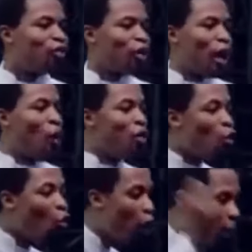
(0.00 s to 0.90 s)
So that when
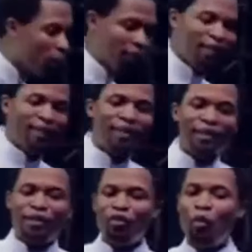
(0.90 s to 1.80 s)
you weep,
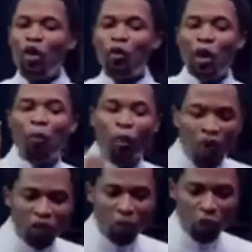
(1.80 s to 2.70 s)
you will weep
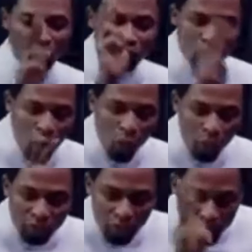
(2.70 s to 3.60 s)
once, but the stroke
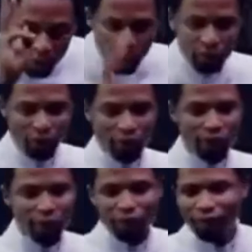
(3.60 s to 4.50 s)
will be three.
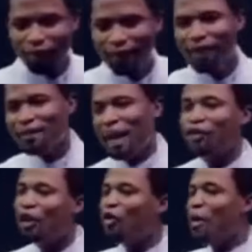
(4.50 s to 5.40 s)

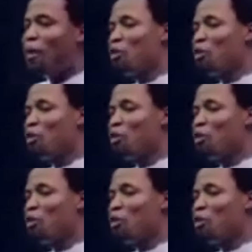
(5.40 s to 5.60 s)
I don't know